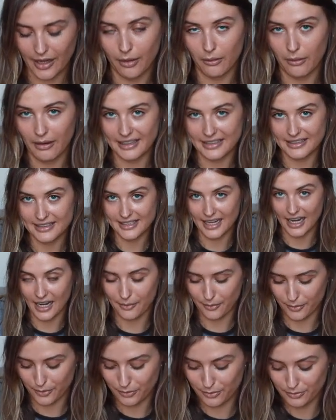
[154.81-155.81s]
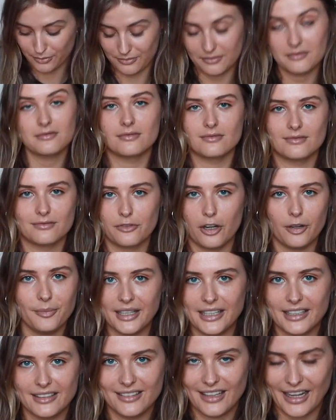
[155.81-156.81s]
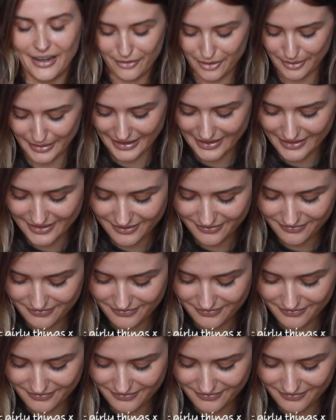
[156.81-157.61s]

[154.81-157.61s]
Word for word: otherwise I will vomit everywhere.